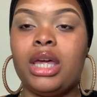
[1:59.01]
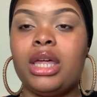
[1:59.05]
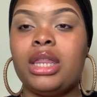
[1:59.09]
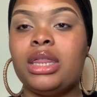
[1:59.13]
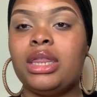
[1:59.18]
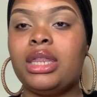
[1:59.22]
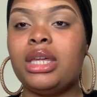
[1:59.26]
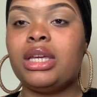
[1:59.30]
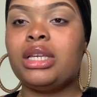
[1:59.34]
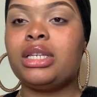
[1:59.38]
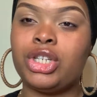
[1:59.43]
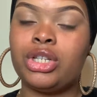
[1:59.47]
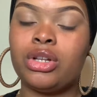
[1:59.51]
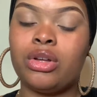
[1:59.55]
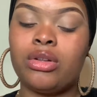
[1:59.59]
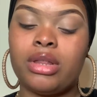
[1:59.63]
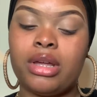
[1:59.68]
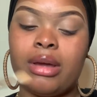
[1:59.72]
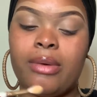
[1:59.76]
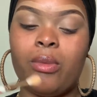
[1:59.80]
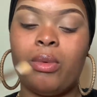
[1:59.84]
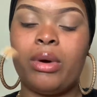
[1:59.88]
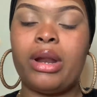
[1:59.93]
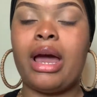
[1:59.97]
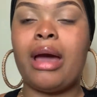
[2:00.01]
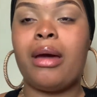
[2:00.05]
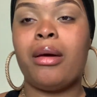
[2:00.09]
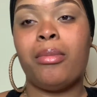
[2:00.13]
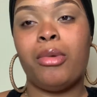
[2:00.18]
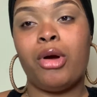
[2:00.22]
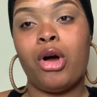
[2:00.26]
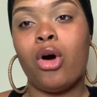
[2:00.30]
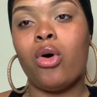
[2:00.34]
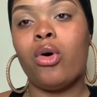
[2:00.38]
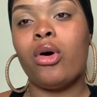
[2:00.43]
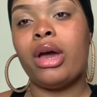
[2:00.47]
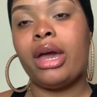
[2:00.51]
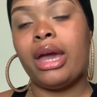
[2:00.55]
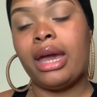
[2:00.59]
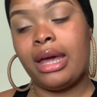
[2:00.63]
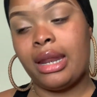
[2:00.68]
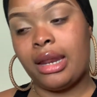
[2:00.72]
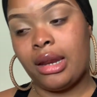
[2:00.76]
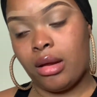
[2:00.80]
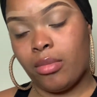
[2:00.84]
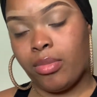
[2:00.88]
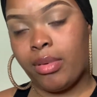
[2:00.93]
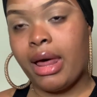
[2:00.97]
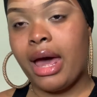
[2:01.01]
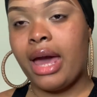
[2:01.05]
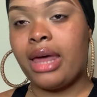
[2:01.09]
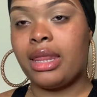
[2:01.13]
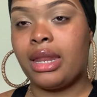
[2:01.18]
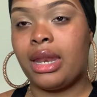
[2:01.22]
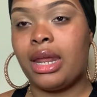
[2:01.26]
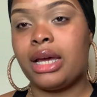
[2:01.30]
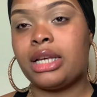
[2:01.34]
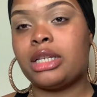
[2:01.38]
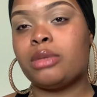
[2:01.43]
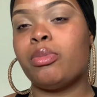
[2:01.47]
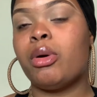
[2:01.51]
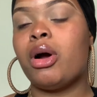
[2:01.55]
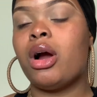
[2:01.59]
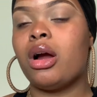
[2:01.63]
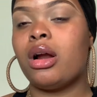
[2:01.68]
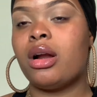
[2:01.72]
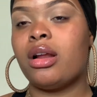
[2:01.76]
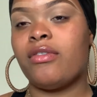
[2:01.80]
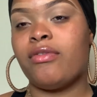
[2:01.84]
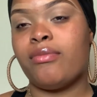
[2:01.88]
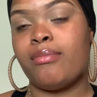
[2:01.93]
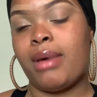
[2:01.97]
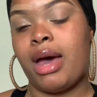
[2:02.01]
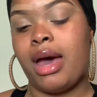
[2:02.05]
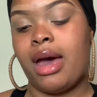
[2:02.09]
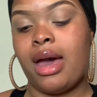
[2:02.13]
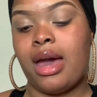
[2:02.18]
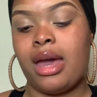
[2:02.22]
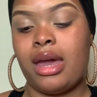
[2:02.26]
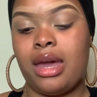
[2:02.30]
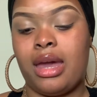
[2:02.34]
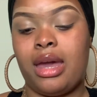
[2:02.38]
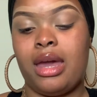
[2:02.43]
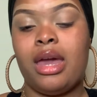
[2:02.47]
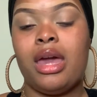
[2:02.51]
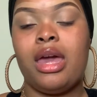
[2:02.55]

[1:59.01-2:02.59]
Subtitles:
This so that when I go ahead and apply the next part of my